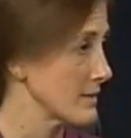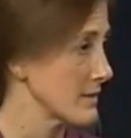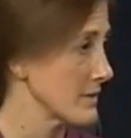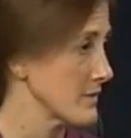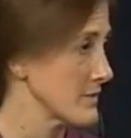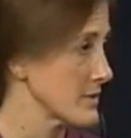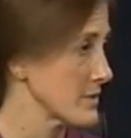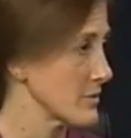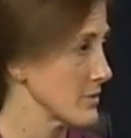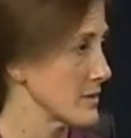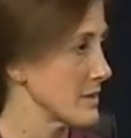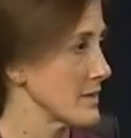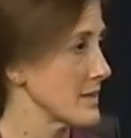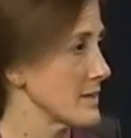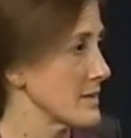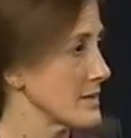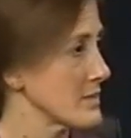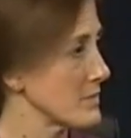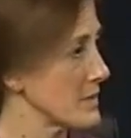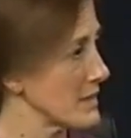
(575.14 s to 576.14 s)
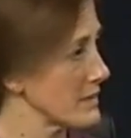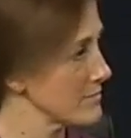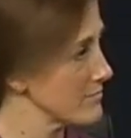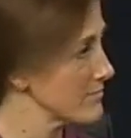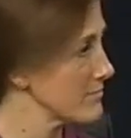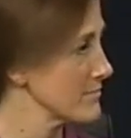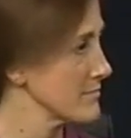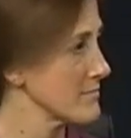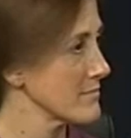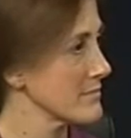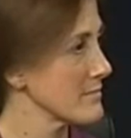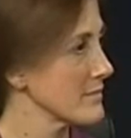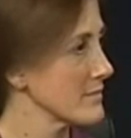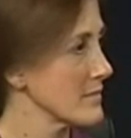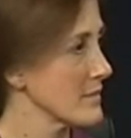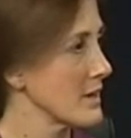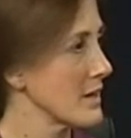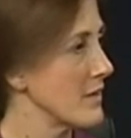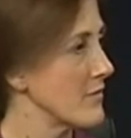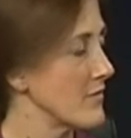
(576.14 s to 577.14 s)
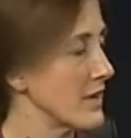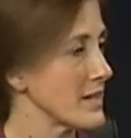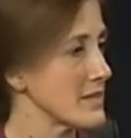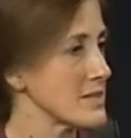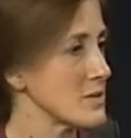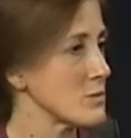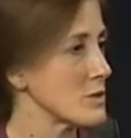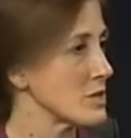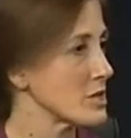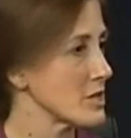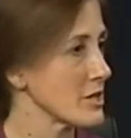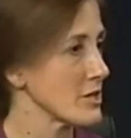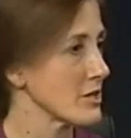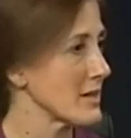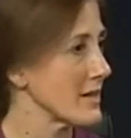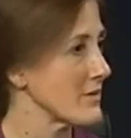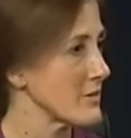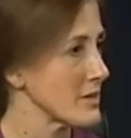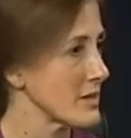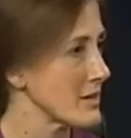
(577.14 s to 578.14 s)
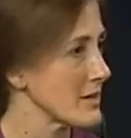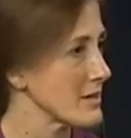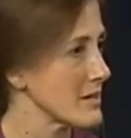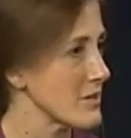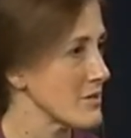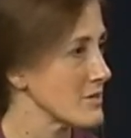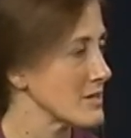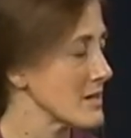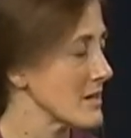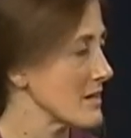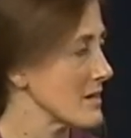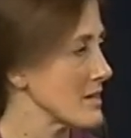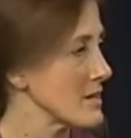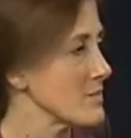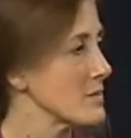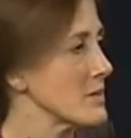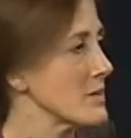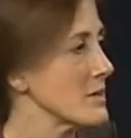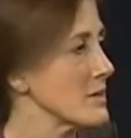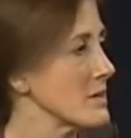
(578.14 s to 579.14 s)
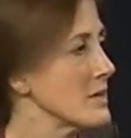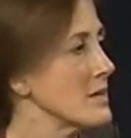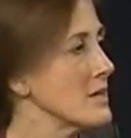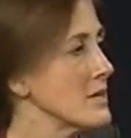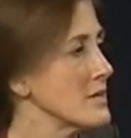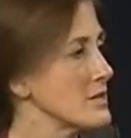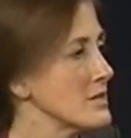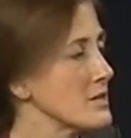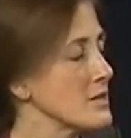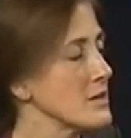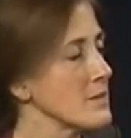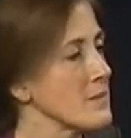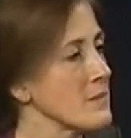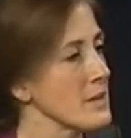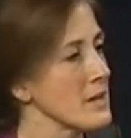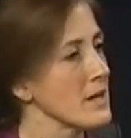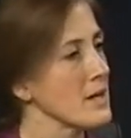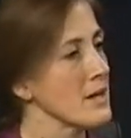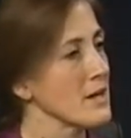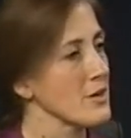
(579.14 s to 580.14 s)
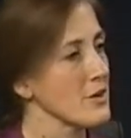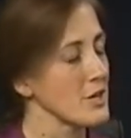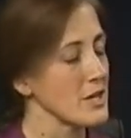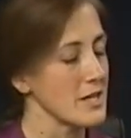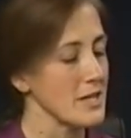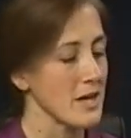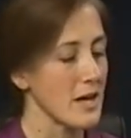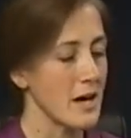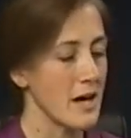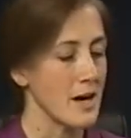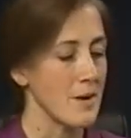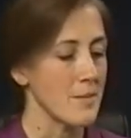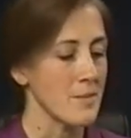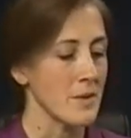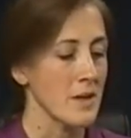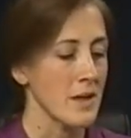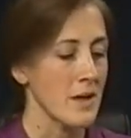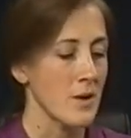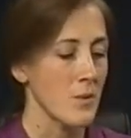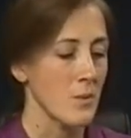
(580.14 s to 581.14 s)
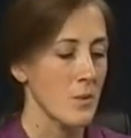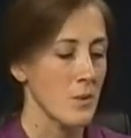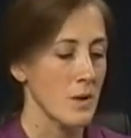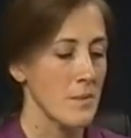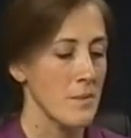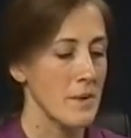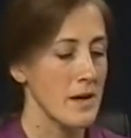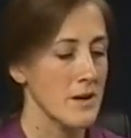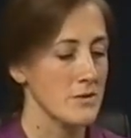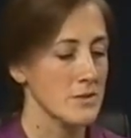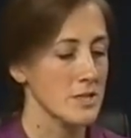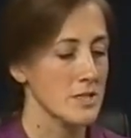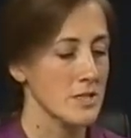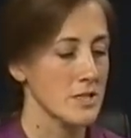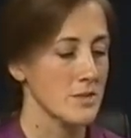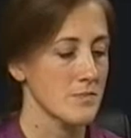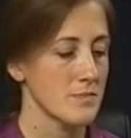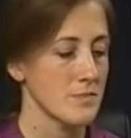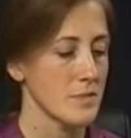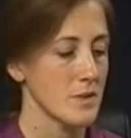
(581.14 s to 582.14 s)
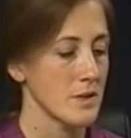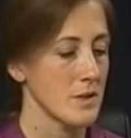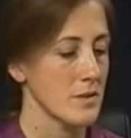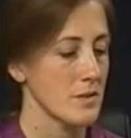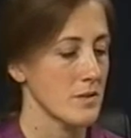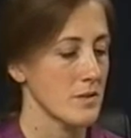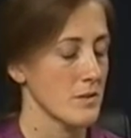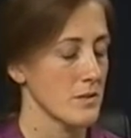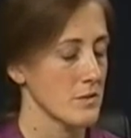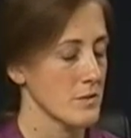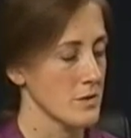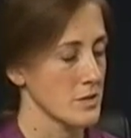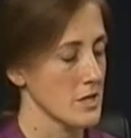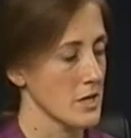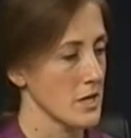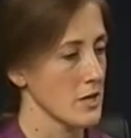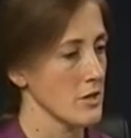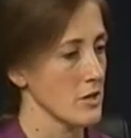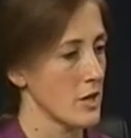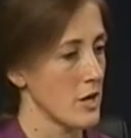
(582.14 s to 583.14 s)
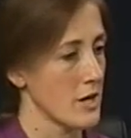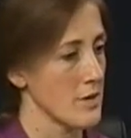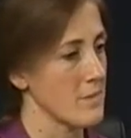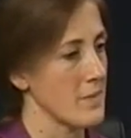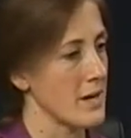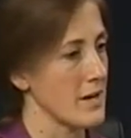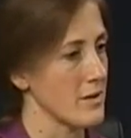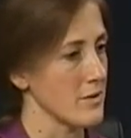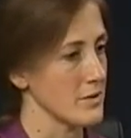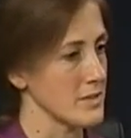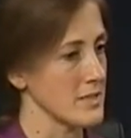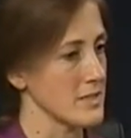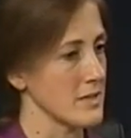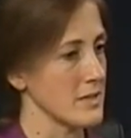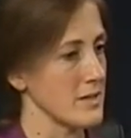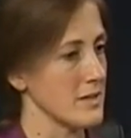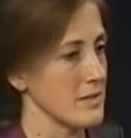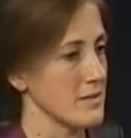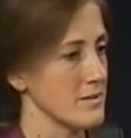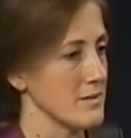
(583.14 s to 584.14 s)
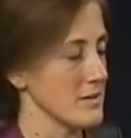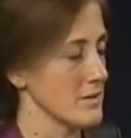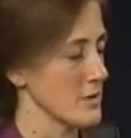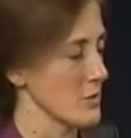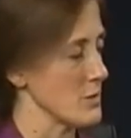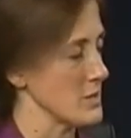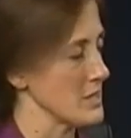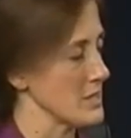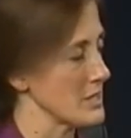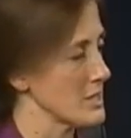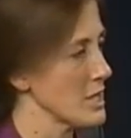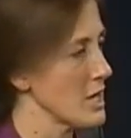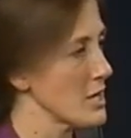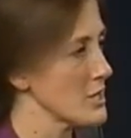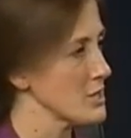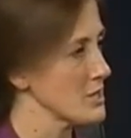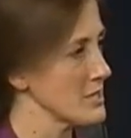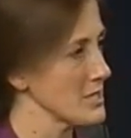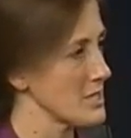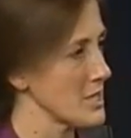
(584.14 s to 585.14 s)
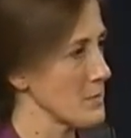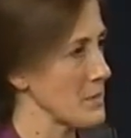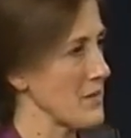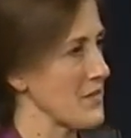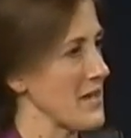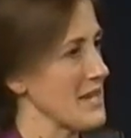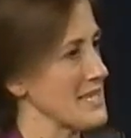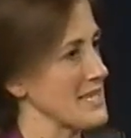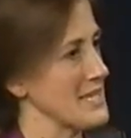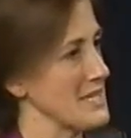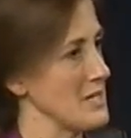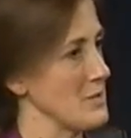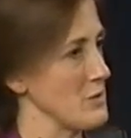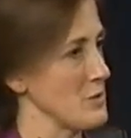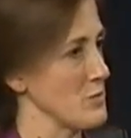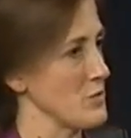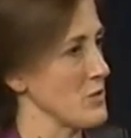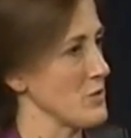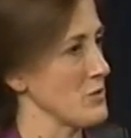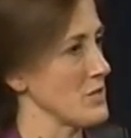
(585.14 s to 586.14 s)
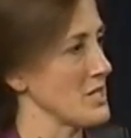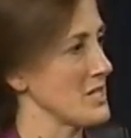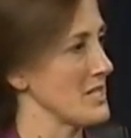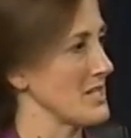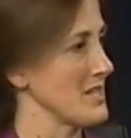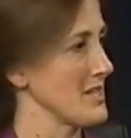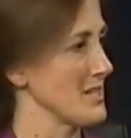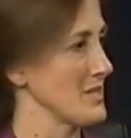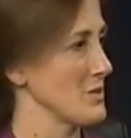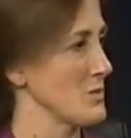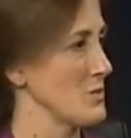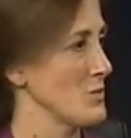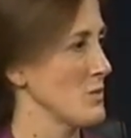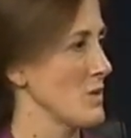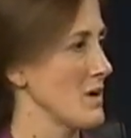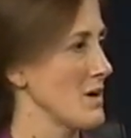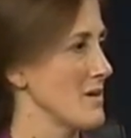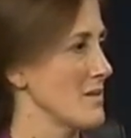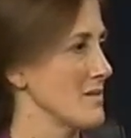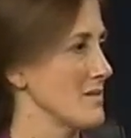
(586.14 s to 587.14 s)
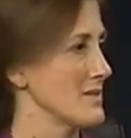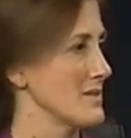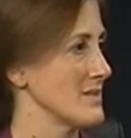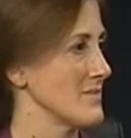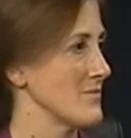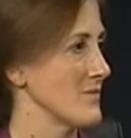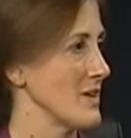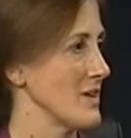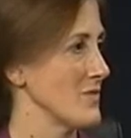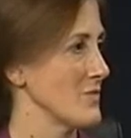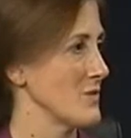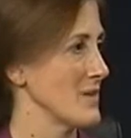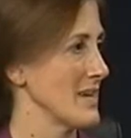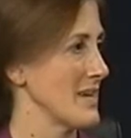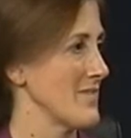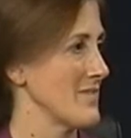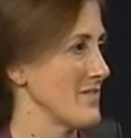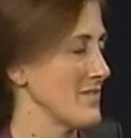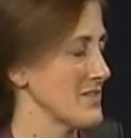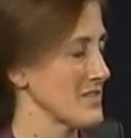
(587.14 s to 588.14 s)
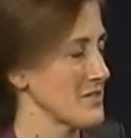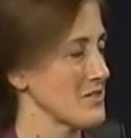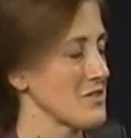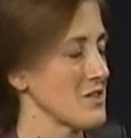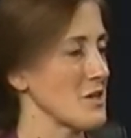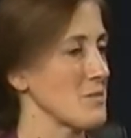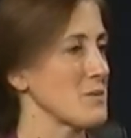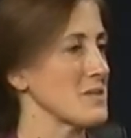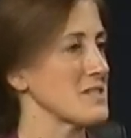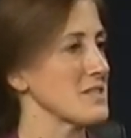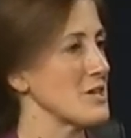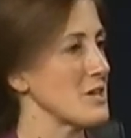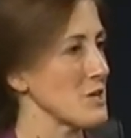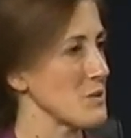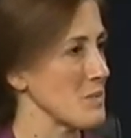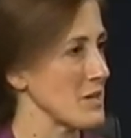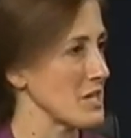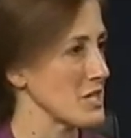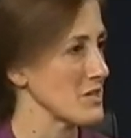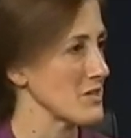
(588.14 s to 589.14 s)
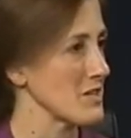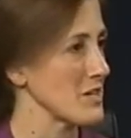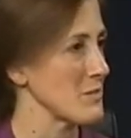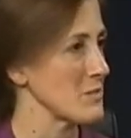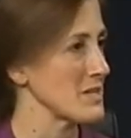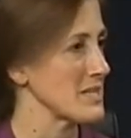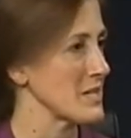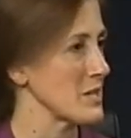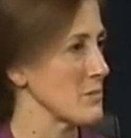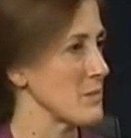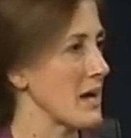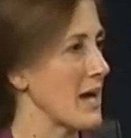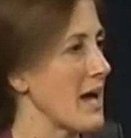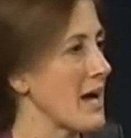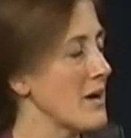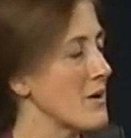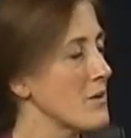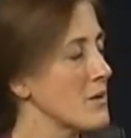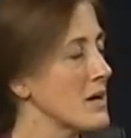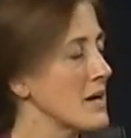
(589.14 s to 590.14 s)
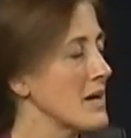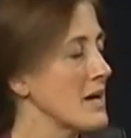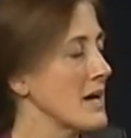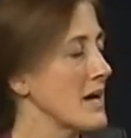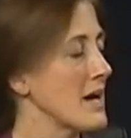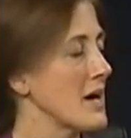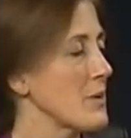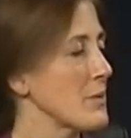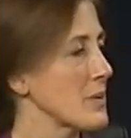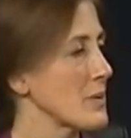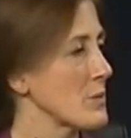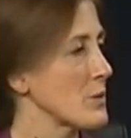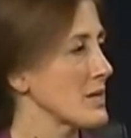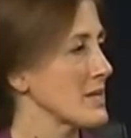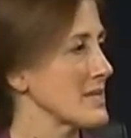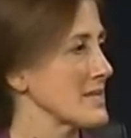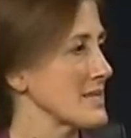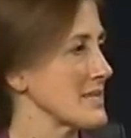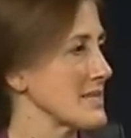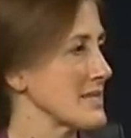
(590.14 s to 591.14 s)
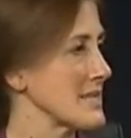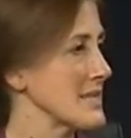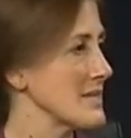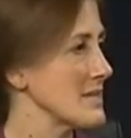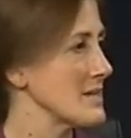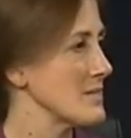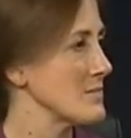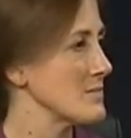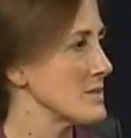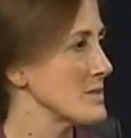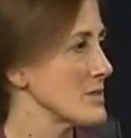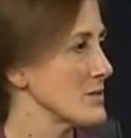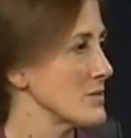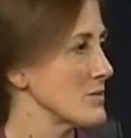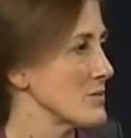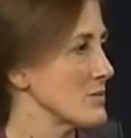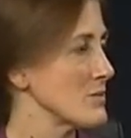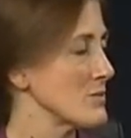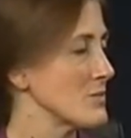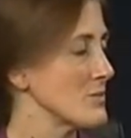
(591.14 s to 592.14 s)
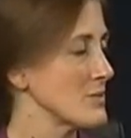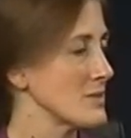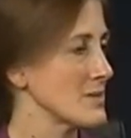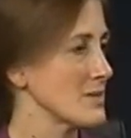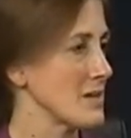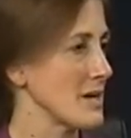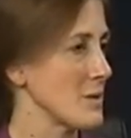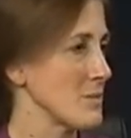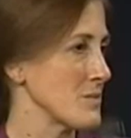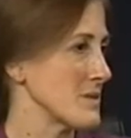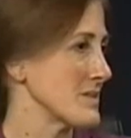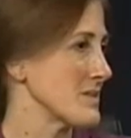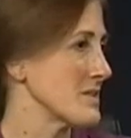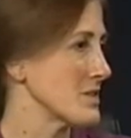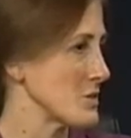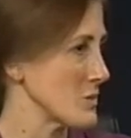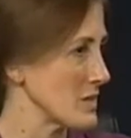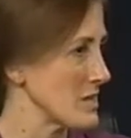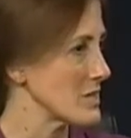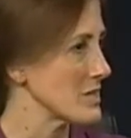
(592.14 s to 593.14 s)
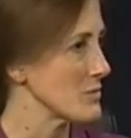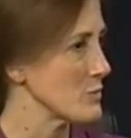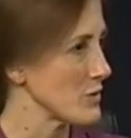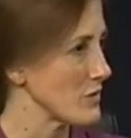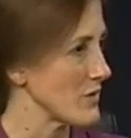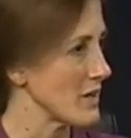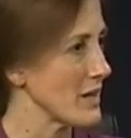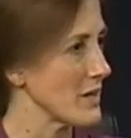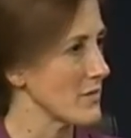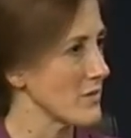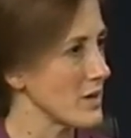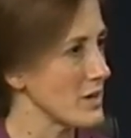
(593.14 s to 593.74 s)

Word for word: if certain things might affect someone's sugar level at another time or mm-hmm. yeah Good. Um, what about, you're talking a lot about uh, going to the doctor. Let's talk about that team approach to this. Who all is involved? We have a physical therapist and occupational therapist here, but how, how do we work as a team to, to help this situation, preventing We